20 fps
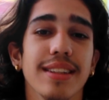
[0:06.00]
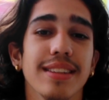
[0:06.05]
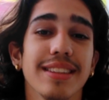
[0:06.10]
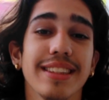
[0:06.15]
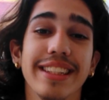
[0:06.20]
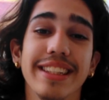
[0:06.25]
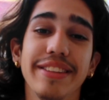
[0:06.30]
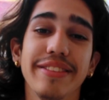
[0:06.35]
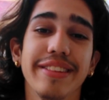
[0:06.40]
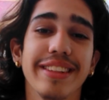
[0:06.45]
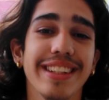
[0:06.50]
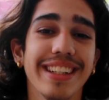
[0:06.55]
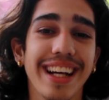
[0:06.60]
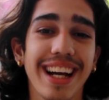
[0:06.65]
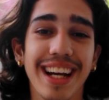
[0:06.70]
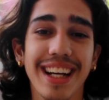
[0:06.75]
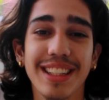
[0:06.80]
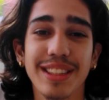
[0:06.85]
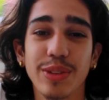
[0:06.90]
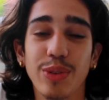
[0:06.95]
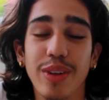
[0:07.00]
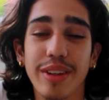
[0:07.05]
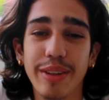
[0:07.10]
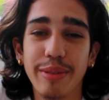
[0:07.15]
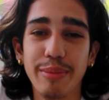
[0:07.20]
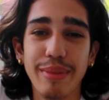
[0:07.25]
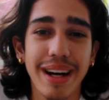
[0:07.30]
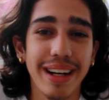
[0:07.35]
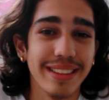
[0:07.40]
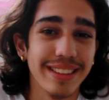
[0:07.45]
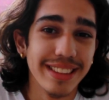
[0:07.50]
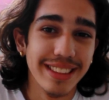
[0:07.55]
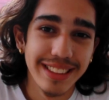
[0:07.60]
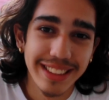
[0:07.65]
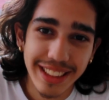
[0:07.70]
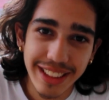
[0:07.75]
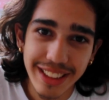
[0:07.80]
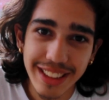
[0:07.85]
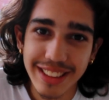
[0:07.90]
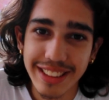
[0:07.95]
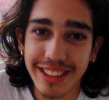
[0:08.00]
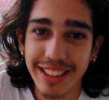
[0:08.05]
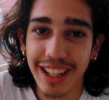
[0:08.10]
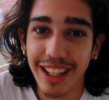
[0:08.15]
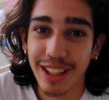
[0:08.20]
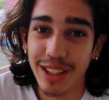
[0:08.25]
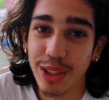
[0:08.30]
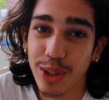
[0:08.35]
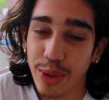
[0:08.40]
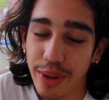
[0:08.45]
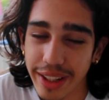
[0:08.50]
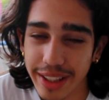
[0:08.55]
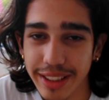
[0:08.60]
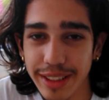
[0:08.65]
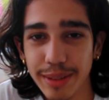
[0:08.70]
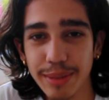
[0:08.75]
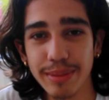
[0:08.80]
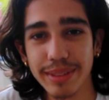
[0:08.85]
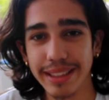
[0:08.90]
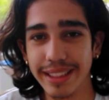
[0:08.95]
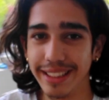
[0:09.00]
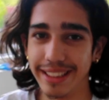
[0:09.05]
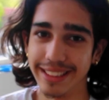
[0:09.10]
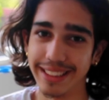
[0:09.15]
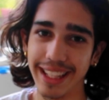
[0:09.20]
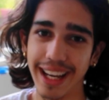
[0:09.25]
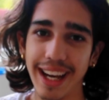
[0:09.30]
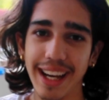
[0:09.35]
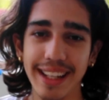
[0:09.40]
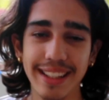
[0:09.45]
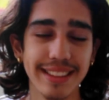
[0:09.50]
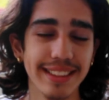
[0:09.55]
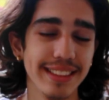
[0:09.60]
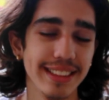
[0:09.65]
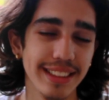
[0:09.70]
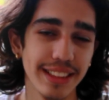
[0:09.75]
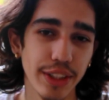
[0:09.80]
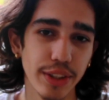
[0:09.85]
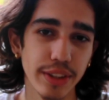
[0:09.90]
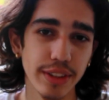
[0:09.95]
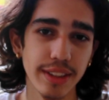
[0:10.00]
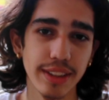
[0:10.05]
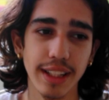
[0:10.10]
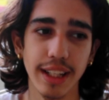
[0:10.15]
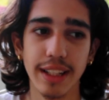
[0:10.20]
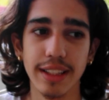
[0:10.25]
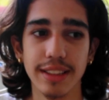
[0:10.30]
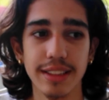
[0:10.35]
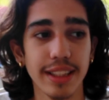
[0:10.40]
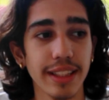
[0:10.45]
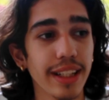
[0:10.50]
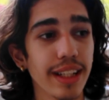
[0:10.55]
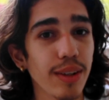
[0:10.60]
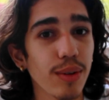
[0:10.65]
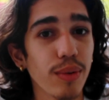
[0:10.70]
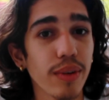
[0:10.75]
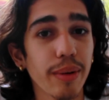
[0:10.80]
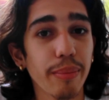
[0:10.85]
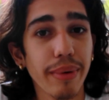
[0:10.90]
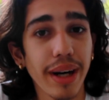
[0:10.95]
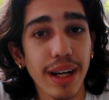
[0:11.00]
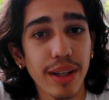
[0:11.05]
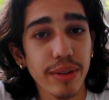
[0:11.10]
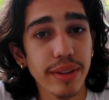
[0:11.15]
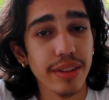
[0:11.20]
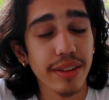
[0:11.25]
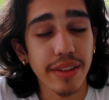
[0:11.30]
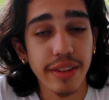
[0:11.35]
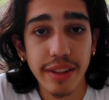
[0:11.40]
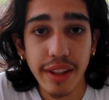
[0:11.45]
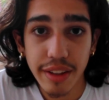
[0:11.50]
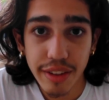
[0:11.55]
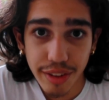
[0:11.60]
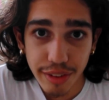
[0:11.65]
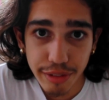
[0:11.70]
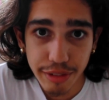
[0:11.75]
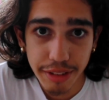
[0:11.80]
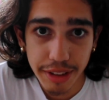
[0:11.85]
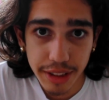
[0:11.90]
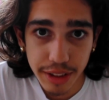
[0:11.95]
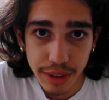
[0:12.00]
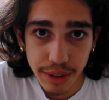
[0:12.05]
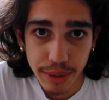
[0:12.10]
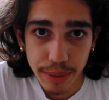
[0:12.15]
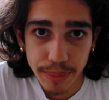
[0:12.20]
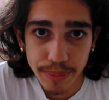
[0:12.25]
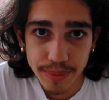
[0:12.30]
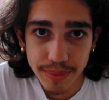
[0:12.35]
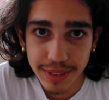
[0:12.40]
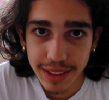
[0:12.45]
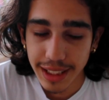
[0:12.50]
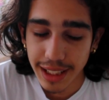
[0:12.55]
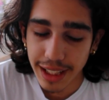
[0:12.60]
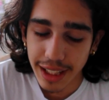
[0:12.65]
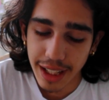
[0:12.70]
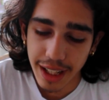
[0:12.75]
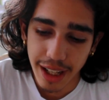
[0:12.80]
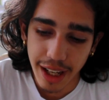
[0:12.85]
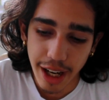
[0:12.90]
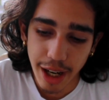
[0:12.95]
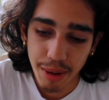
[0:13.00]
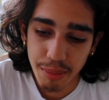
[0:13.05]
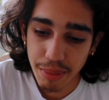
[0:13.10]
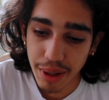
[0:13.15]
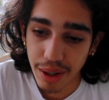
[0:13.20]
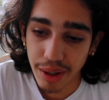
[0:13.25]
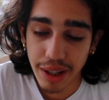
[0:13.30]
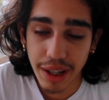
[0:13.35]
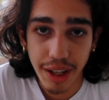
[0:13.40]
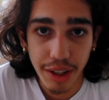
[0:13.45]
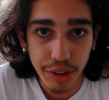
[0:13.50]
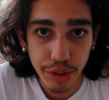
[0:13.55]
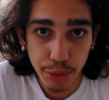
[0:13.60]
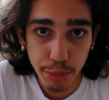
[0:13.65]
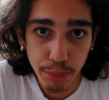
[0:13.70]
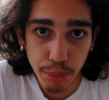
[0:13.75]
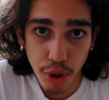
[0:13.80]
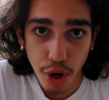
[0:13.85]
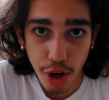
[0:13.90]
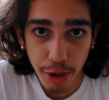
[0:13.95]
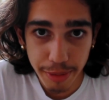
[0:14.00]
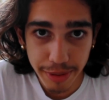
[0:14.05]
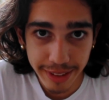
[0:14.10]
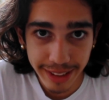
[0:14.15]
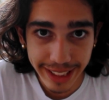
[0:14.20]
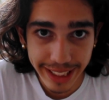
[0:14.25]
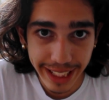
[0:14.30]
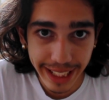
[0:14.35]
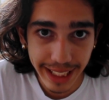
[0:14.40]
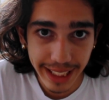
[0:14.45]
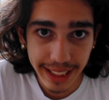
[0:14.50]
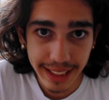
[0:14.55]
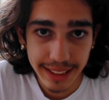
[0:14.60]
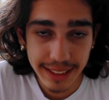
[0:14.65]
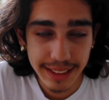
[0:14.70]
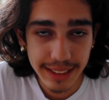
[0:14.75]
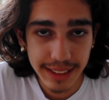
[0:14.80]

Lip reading: Good evening guys, welcome back to Cereal's Aquariums. It is I, Cereal, and today we're back with another video about how to propagate